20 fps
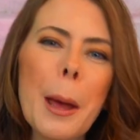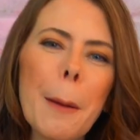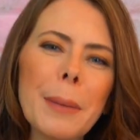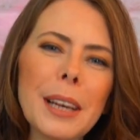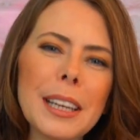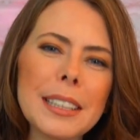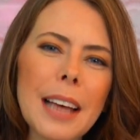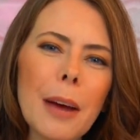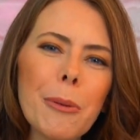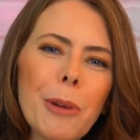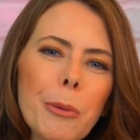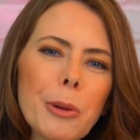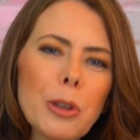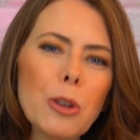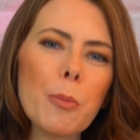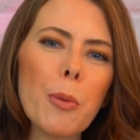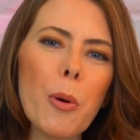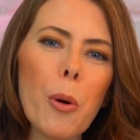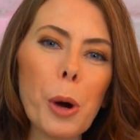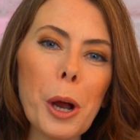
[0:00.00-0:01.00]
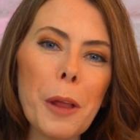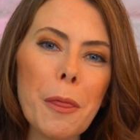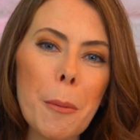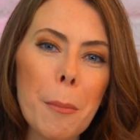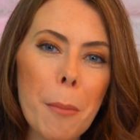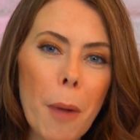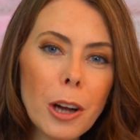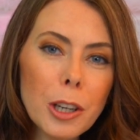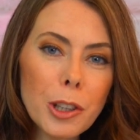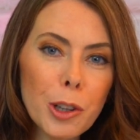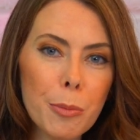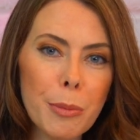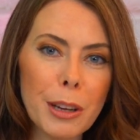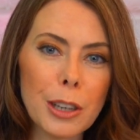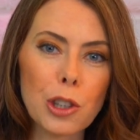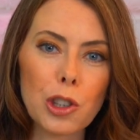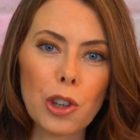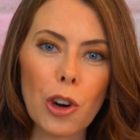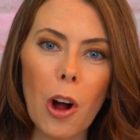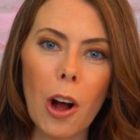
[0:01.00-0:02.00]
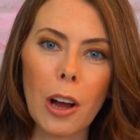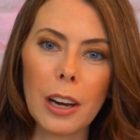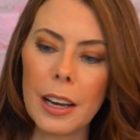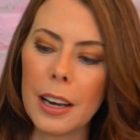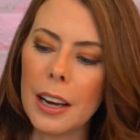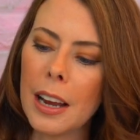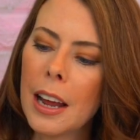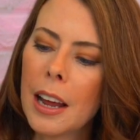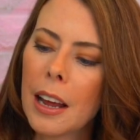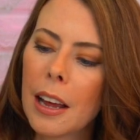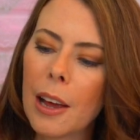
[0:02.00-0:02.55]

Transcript: because that way when you're pouring the matcha mixture on it,